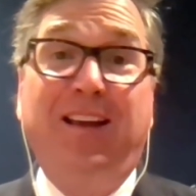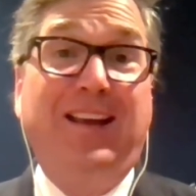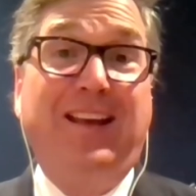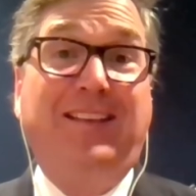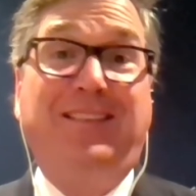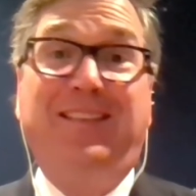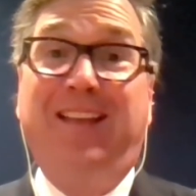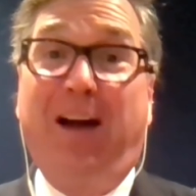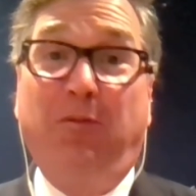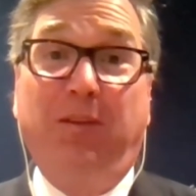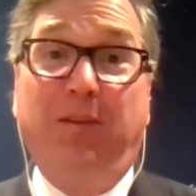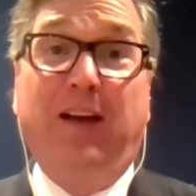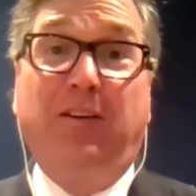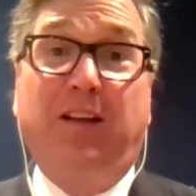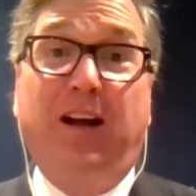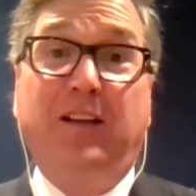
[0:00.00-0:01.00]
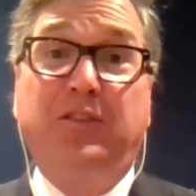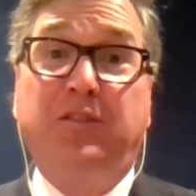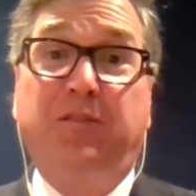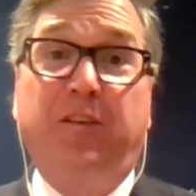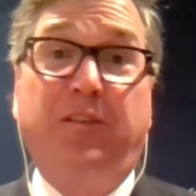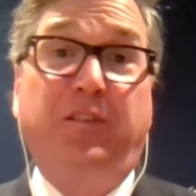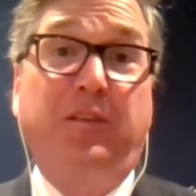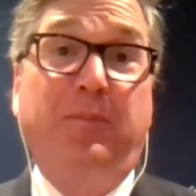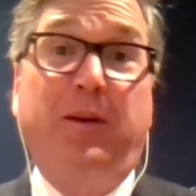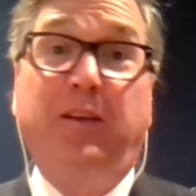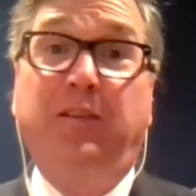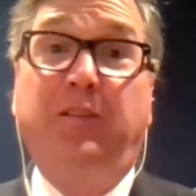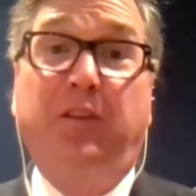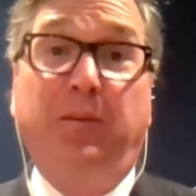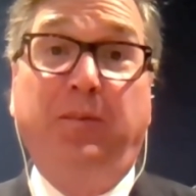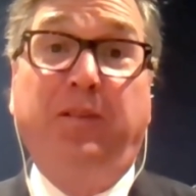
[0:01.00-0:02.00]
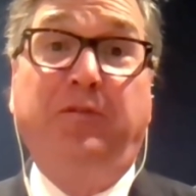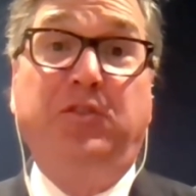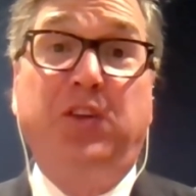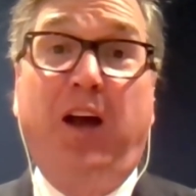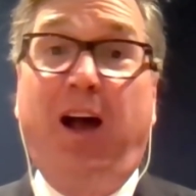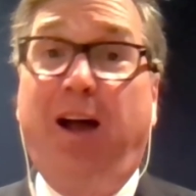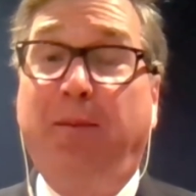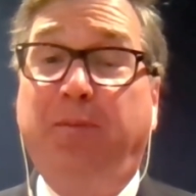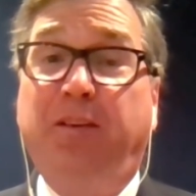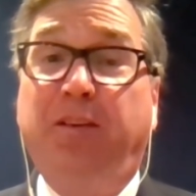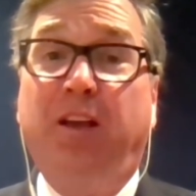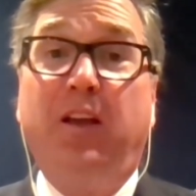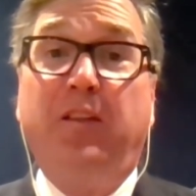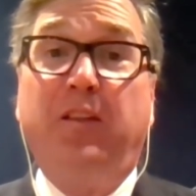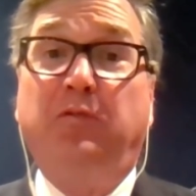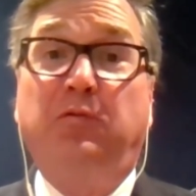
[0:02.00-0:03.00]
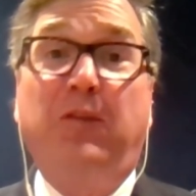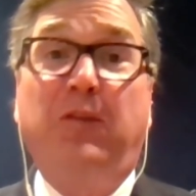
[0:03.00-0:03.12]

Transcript: It's not without controversy, but in terms of jobs,